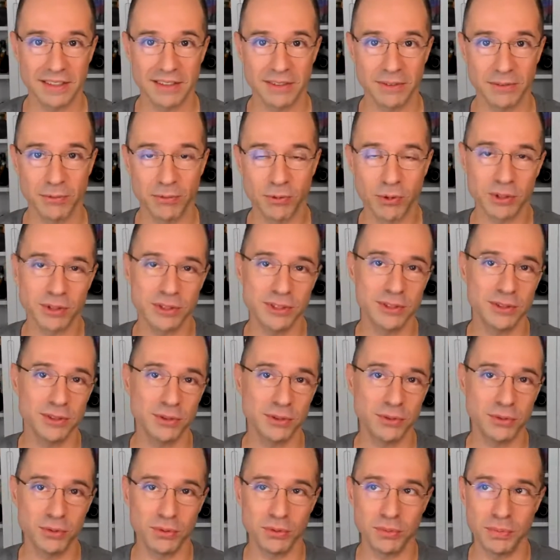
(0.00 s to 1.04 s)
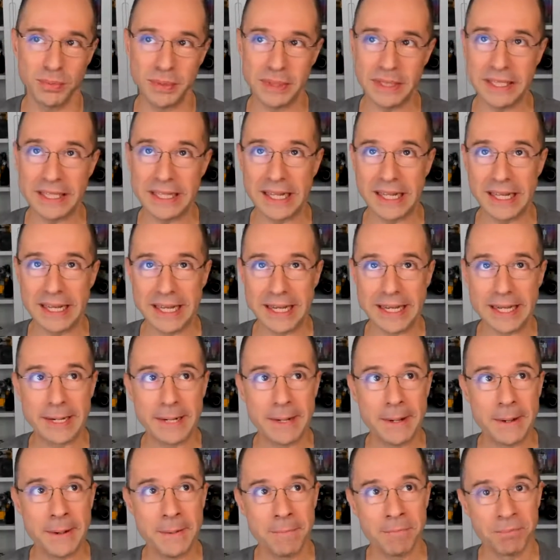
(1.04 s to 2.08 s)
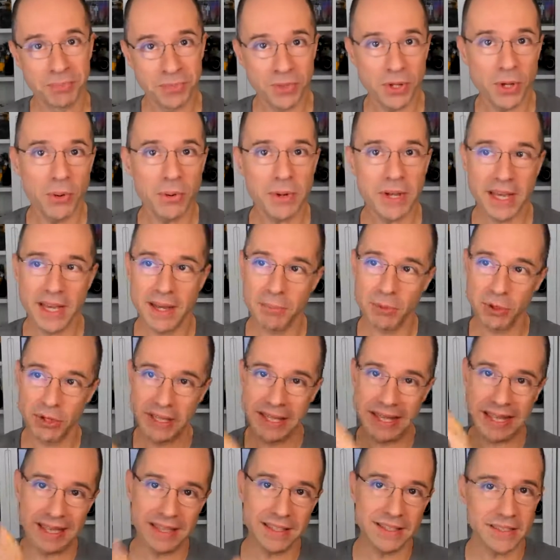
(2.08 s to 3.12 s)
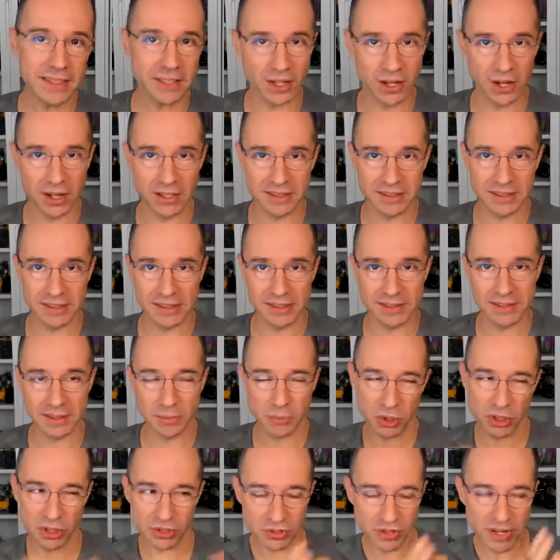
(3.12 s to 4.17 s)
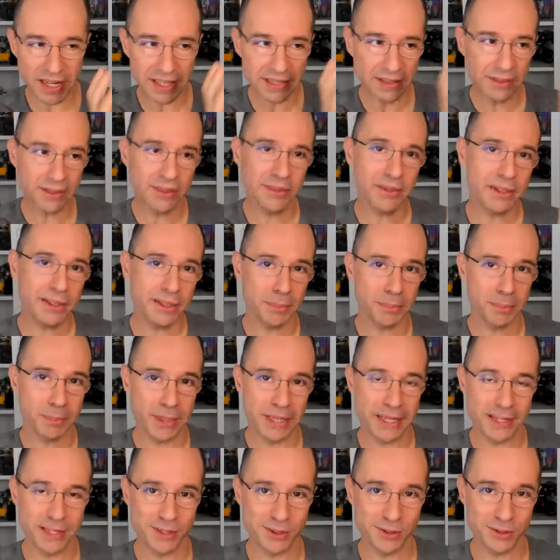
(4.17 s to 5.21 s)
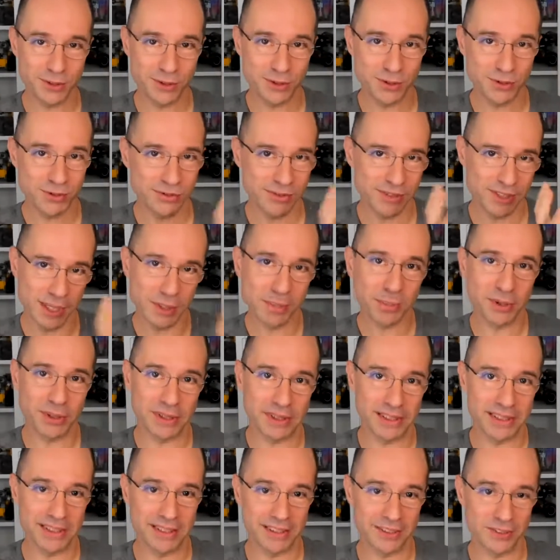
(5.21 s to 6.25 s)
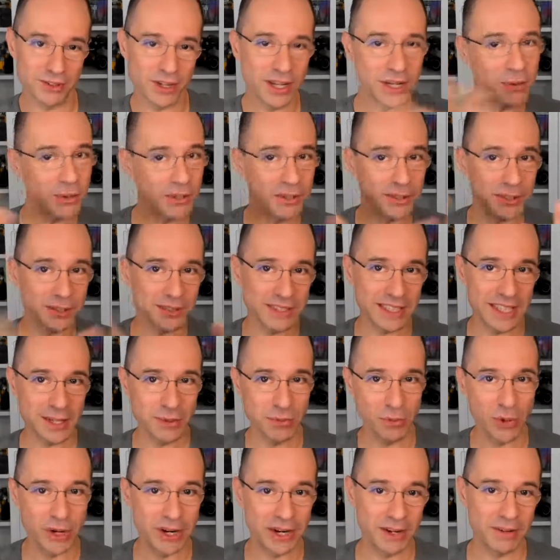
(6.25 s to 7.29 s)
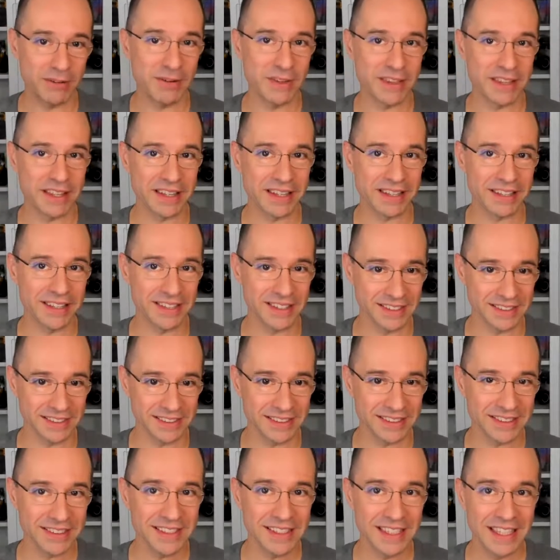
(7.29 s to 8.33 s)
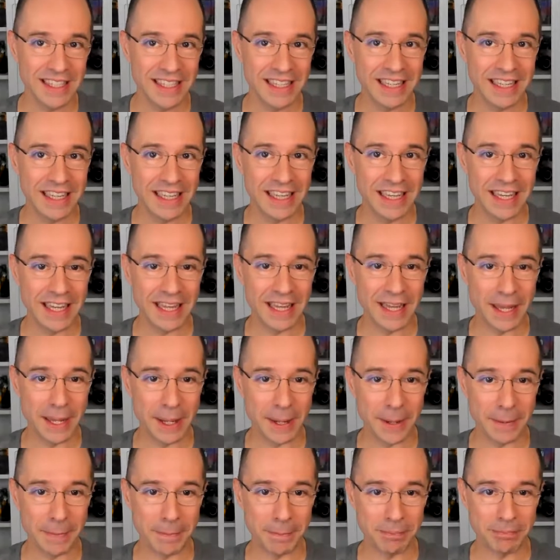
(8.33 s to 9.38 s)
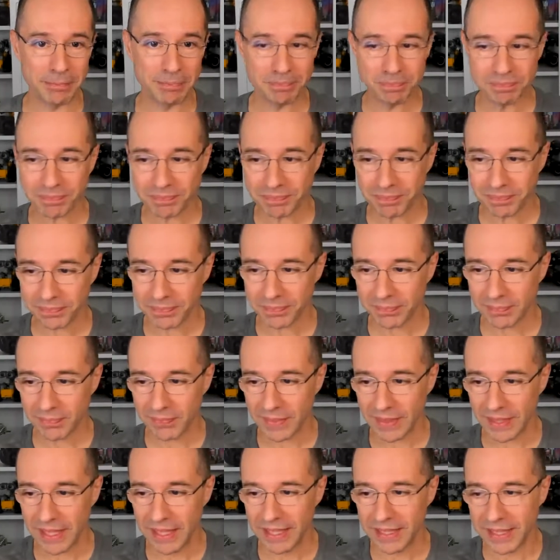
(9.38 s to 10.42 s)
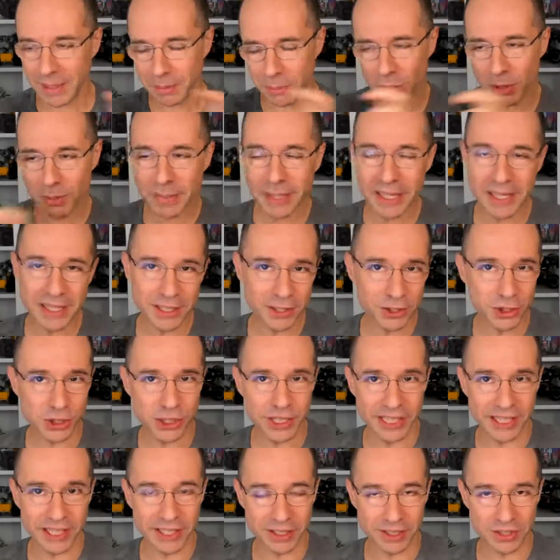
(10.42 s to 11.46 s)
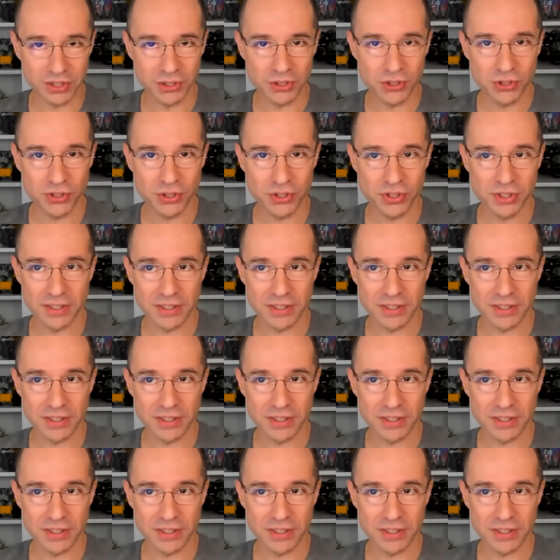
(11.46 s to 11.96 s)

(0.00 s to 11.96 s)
forces you to be like, okay, I'm going to edit the content. I'm going to try to look at the page separately and try to understand where everything is. And then I'm going to make a change.